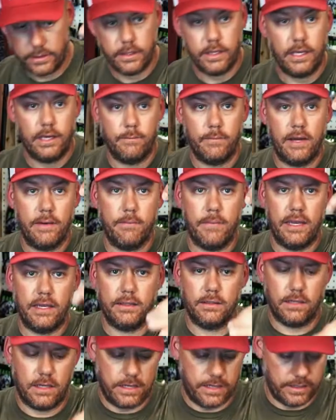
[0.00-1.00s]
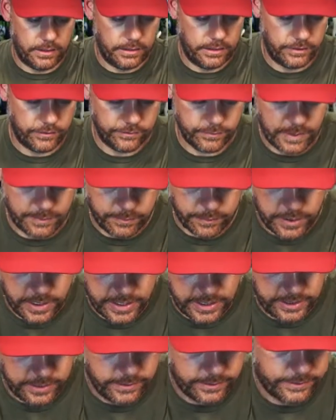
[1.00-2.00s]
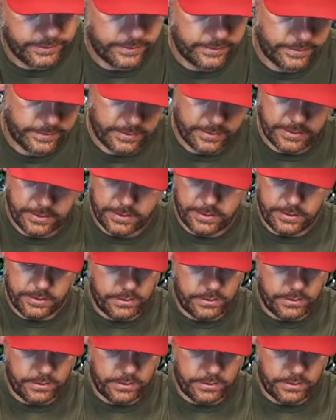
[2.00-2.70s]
and my main line. Here's my braid. I'm